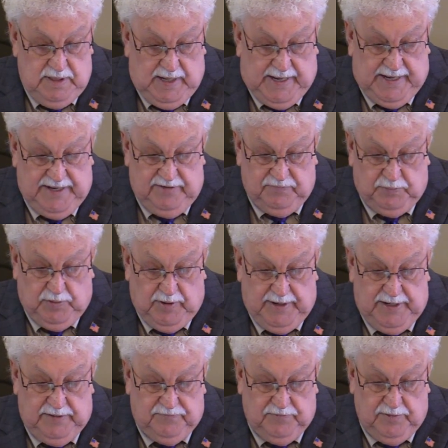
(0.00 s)
I have
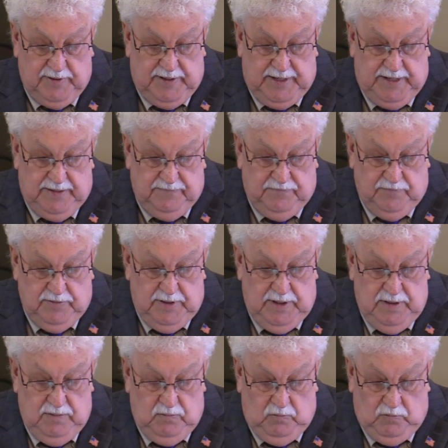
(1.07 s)
prayed for every
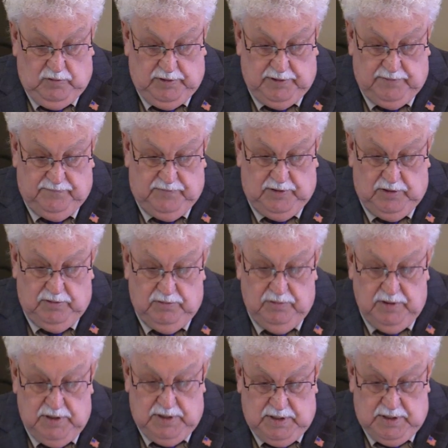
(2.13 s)
one of you
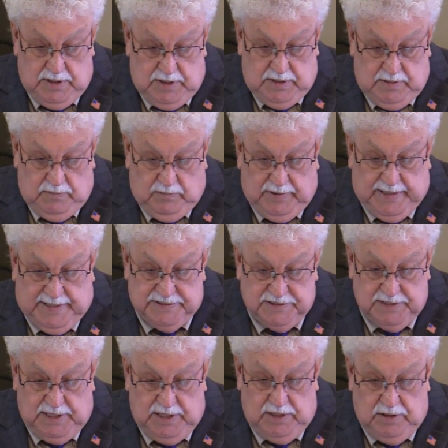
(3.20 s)
when I
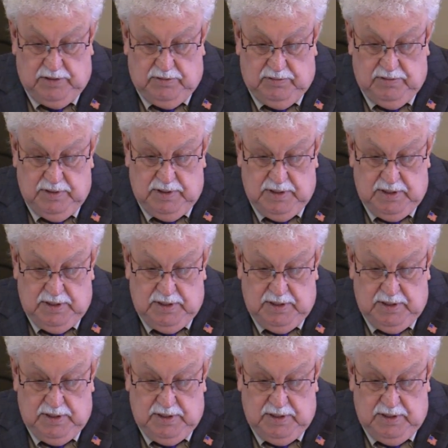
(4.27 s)
see you